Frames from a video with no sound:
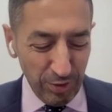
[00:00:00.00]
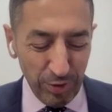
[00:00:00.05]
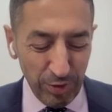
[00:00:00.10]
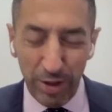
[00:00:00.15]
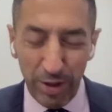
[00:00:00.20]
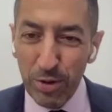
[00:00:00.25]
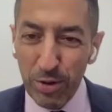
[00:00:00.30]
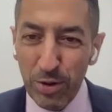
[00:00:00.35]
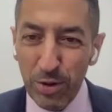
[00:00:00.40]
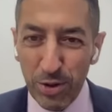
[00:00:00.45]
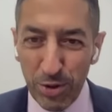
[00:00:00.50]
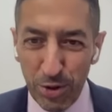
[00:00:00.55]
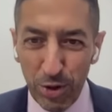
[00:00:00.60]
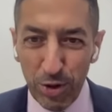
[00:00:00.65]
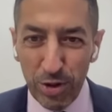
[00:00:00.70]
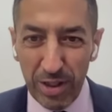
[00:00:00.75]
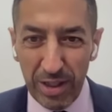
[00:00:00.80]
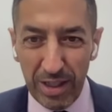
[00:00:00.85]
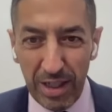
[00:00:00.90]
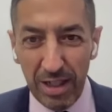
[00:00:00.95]
sort of thought I would use a
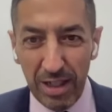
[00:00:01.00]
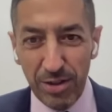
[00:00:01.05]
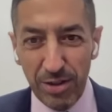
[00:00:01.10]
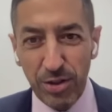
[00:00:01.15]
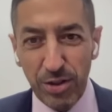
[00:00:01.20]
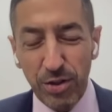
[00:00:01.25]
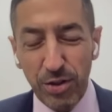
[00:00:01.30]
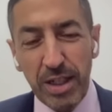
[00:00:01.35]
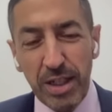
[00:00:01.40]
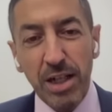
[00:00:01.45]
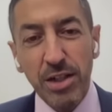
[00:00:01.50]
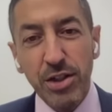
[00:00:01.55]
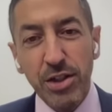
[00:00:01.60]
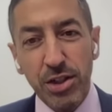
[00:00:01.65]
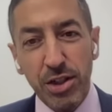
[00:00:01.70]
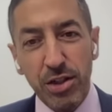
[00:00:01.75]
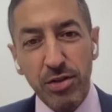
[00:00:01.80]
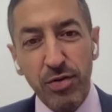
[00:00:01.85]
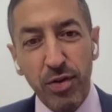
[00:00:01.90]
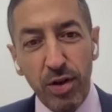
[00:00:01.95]
soccer analogy. So the
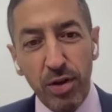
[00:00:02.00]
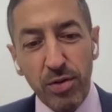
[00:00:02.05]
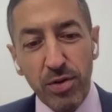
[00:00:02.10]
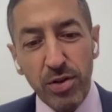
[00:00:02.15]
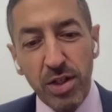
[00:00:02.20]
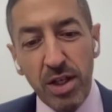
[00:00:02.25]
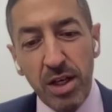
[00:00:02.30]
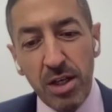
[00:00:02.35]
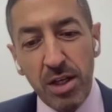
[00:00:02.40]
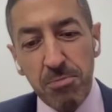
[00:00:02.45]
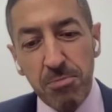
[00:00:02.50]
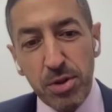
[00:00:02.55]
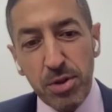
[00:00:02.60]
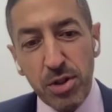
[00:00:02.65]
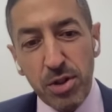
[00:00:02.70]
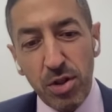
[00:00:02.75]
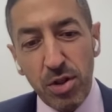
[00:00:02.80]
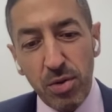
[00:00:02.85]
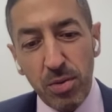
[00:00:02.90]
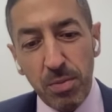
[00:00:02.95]
analogy is as follows.
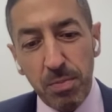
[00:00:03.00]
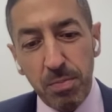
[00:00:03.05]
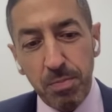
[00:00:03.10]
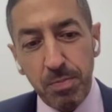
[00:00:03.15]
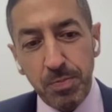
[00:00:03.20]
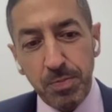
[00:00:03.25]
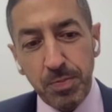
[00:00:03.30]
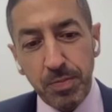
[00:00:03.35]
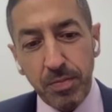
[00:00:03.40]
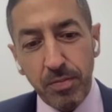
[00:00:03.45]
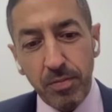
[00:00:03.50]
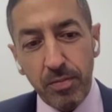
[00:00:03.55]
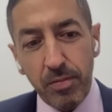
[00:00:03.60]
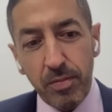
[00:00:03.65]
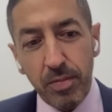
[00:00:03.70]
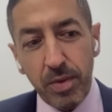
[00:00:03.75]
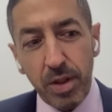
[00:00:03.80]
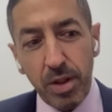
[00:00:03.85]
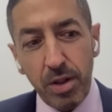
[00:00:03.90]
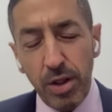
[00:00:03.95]
So
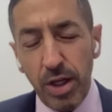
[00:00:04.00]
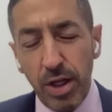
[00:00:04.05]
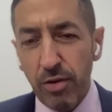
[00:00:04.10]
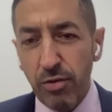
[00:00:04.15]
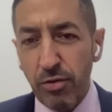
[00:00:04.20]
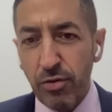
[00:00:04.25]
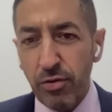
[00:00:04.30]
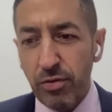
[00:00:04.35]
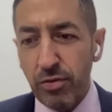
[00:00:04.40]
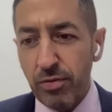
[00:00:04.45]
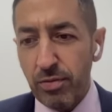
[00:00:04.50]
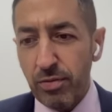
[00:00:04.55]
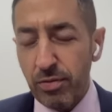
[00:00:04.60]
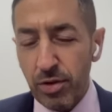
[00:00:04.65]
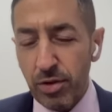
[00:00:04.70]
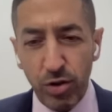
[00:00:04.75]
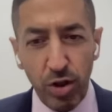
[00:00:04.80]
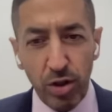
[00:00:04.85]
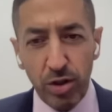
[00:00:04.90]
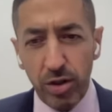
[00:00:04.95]
you have
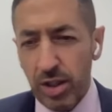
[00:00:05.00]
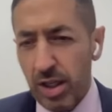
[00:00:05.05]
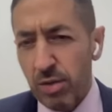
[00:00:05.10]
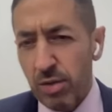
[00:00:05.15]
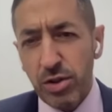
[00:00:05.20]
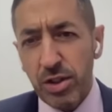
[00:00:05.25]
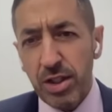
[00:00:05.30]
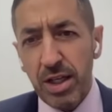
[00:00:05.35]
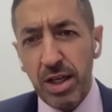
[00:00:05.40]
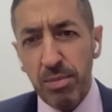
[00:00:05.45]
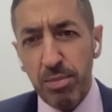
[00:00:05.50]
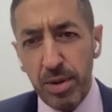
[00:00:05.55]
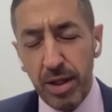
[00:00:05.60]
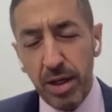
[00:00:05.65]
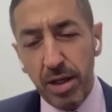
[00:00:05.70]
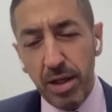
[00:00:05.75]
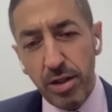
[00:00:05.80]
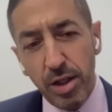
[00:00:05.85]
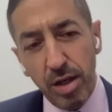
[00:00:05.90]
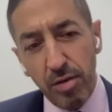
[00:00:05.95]
soccer. How's the game
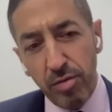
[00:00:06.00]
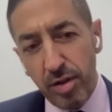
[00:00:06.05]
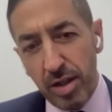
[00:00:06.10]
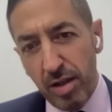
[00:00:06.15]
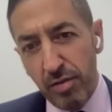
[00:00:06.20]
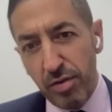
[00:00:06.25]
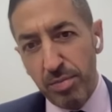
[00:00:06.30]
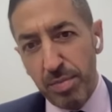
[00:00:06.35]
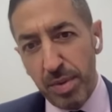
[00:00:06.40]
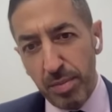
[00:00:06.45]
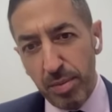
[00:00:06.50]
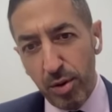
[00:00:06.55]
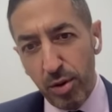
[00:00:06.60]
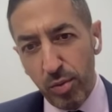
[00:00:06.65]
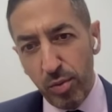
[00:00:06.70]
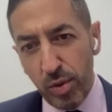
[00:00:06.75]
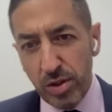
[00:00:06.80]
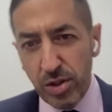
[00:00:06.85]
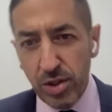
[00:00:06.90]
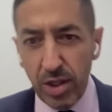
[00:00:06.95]
played? You have 11
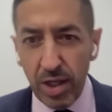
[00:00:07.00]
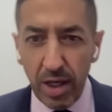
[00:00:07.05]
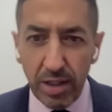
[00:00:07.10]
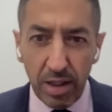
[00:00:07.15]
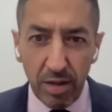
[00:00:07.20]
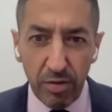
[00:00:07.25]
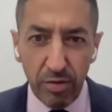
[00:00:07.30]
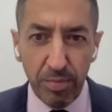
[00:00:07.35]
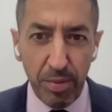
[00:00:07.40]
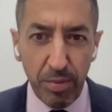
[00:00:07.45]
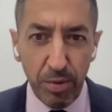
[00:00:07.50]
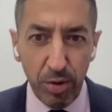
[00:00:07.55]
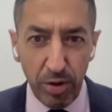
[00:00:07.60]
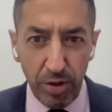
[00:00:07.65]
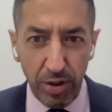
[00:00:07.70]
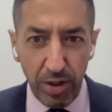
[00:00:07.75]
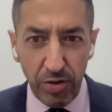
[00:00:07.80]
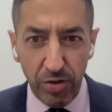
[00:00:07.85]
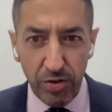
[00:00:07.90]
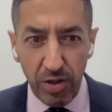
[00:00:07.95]
people on one side, 11
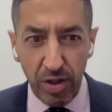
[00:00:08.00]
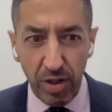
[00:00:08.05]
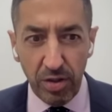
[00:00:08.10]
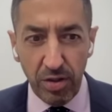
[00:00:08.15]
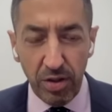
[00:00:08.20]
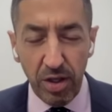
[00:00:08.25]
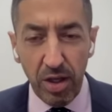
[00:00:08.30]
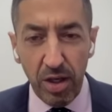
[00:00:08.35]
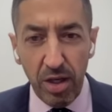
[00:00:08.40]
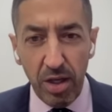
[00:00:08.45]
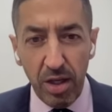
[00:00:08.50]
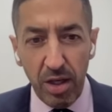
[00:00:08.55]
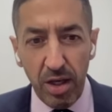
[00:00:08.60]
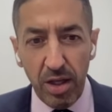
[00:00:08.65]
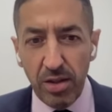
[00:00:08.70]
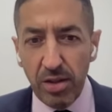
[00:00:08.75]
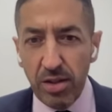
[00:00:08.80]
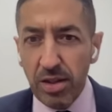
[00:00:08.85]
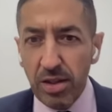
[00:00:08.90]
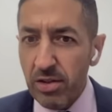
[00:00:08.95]
people on the other side.
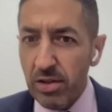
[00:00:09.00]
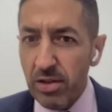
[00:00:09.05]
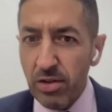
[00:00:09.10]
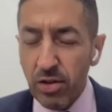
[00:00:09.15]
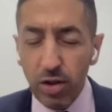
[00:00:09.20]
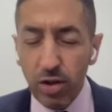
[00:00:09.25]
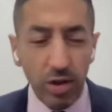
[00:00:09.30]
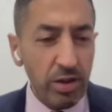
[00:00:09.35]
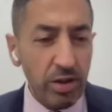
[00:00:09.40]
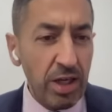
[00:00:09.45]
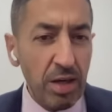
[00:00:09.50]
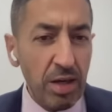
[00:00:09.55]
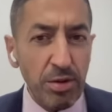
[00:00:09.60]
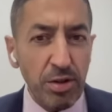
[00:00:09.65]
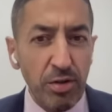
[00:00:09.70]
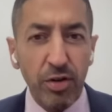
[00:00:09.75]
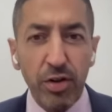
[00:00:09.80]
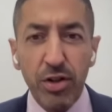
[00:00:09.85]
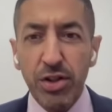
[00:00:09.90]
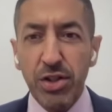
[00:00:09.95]
And the
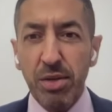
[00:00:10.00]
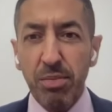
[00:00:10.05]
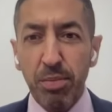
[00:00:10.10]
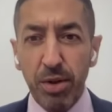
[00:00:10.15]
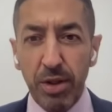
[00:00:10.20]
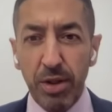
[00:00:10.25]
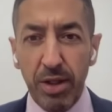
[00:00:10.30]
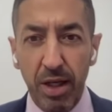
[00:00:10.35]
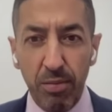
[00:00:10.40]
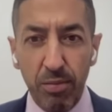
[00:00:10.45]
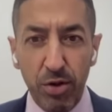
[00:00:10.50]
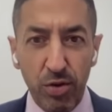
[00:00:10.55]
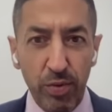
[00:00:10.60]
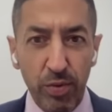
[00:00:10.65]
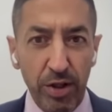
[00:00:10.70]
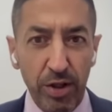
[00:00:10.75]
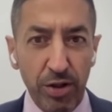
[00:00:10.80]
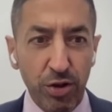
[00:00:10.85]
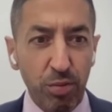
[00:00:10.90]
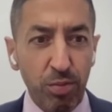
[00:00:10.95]
game is a very simple game, which
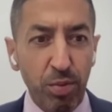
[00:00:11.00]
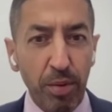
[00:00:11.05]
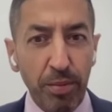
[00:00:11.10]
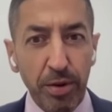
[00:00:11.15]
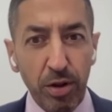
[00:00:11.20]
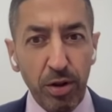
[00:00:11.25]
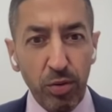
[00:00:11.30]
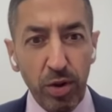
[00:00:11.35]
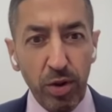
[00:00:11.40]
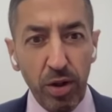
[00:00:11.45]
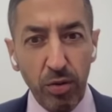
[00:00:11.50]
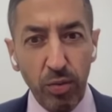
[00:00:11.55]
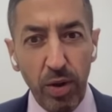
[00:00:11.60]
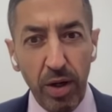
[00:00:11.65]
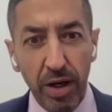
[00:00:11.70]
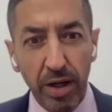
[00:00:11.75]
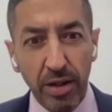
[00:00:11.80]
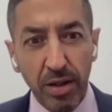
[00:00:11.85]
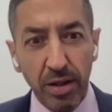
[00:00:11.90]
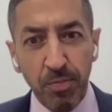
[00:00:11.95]
is why it's so popular
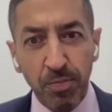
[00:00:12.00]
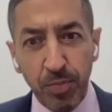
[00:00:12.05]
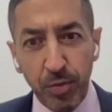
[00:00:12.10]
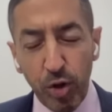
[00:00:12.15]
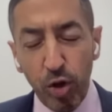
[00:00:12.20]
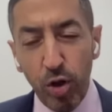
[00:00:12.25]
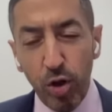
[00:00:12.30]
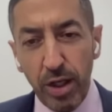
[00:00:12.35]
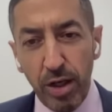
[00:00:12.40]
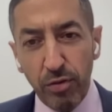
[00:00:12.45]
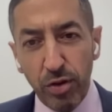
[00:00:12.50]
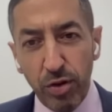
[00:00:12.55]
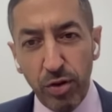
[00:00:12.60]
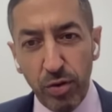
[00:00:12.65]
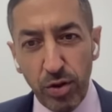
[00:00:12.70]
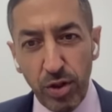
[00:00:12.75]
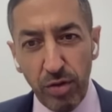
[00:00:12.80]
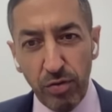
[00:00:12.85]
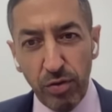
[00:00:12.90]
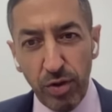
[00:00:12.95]
worldwide. All you have
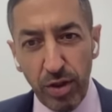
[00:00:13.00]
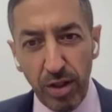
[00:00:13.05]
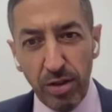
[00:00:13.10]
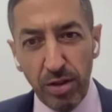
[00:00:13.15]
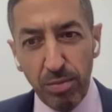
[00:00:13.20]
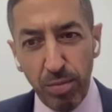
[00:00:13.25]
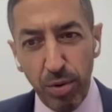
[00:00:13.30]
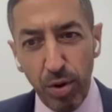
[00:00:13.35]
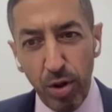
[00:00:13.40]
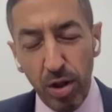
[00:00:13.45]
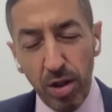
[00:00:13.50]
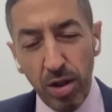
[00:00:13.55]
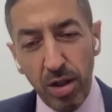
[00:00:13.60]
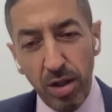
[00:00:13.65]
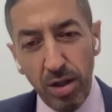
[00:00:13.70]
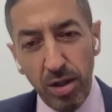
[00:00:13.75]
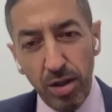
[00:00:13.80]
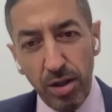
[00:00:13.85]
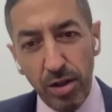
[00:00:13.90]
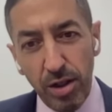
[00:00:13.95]
to do is you have to get the
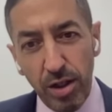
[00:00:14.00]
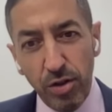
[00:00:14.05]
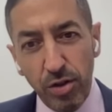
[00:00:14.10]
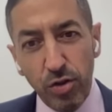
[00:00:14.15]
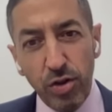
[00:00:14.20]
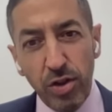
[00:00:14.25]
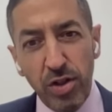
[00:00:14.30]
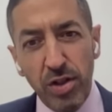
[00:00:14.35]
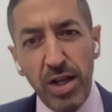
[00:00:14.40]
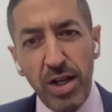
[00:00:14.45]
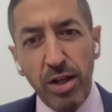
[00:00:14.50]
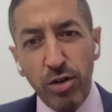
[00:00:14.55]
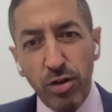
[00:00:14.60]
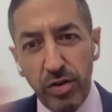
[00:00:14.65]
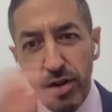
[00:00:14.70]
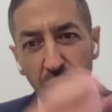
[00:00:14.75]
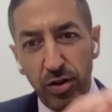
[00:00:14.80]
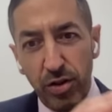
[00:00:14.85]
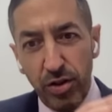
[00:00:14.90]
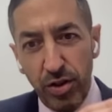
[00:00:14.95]
ball into the
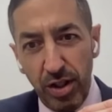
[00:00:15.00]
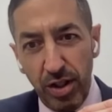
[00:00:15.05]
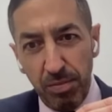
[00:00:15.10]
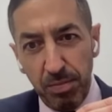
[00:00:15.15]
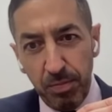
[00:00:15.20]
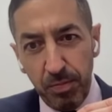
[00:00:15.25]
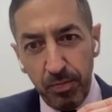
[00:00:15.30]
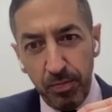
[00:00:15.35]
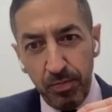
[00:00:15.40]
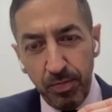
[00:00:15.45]
net of the other team.